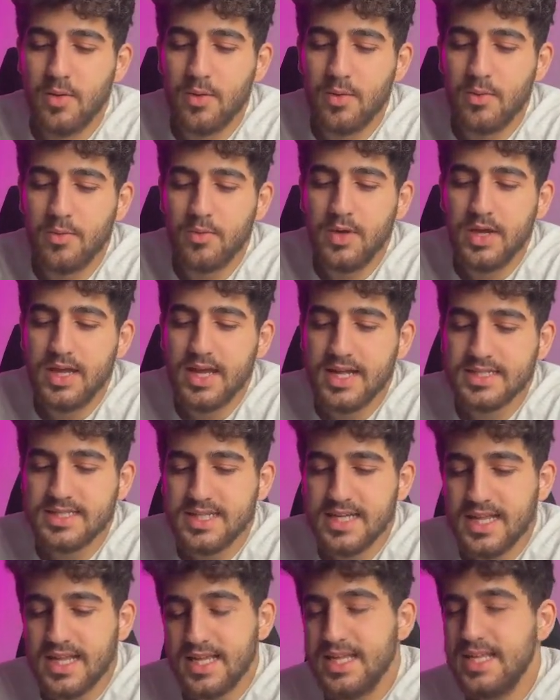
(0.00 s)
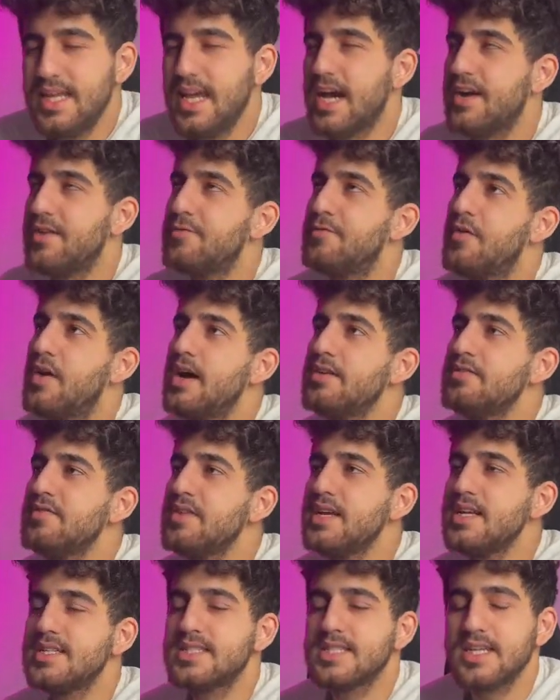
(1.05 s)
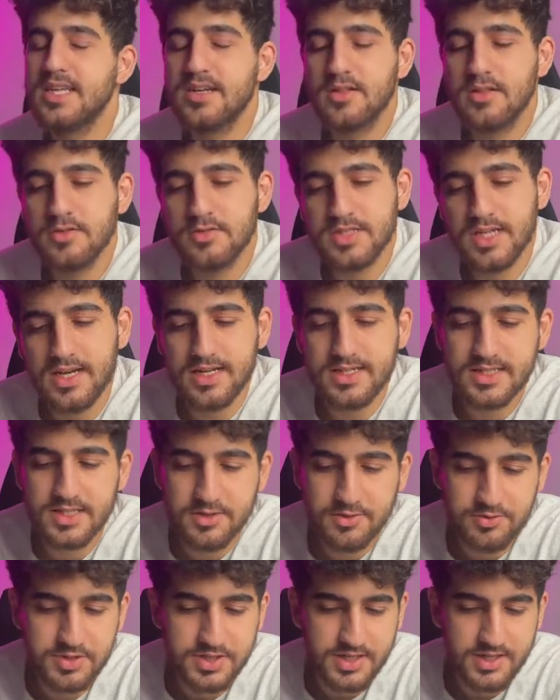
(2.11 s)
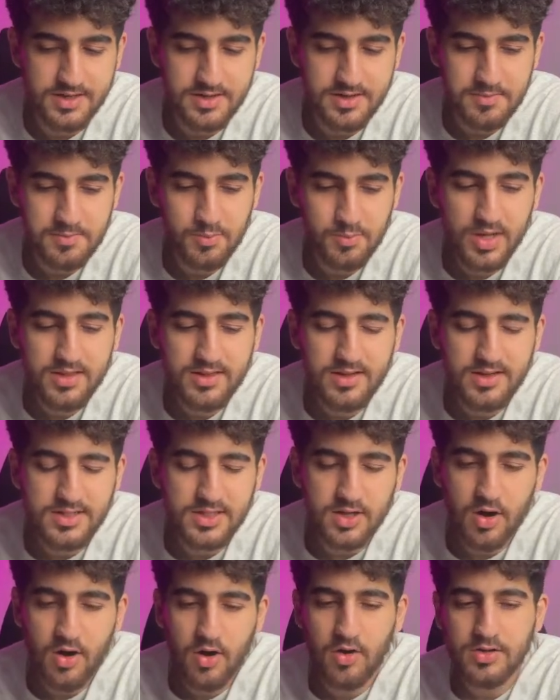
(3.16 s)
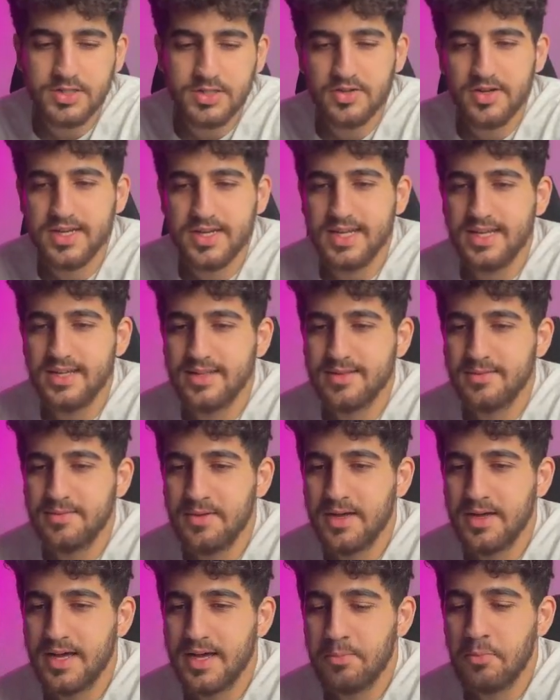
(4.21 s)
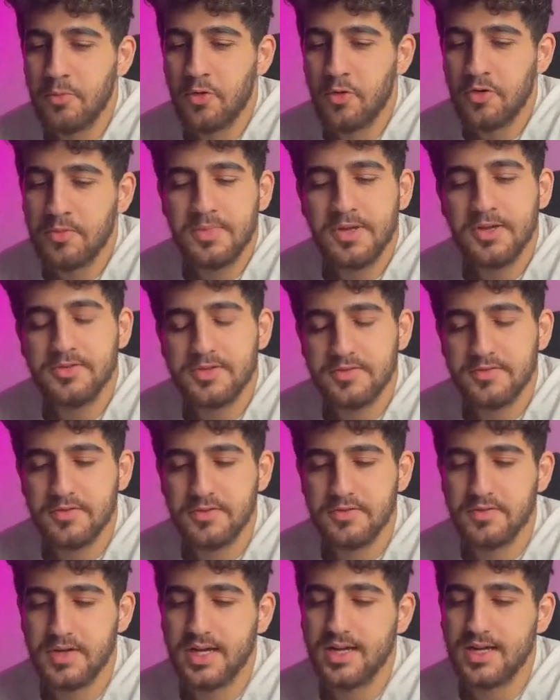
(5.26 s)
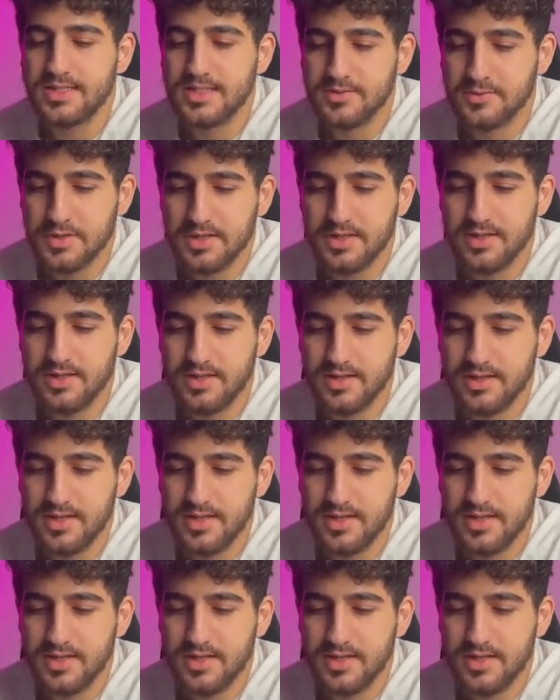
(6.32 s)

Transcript: We can say, yeah, one way is inclusion exclusion, but there's also a more beautiful way as well.